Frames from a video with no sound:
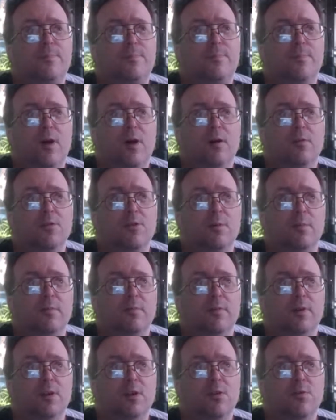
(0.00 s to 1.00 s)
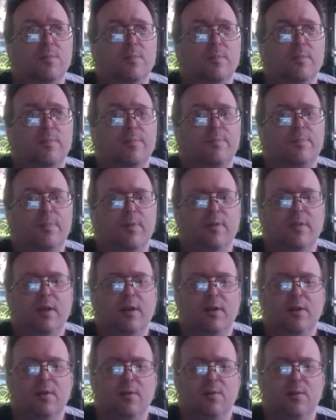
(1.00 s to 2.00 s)
Well, some of it is, but
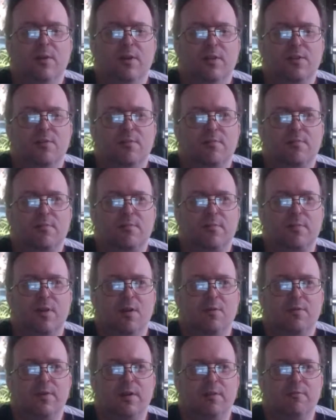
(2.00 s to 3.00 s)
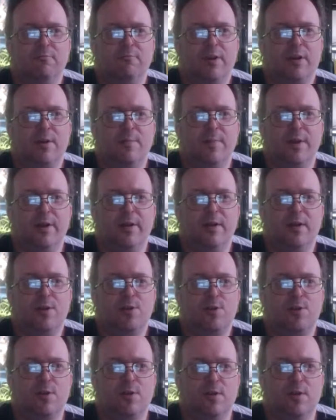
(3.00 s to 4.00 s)
then I'll get
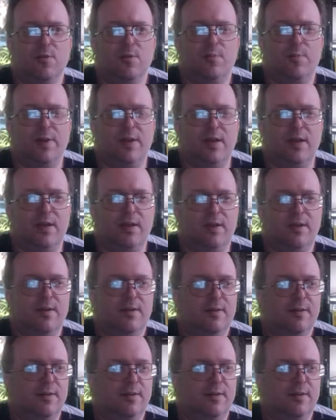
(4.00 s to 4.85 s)
recommendation that will be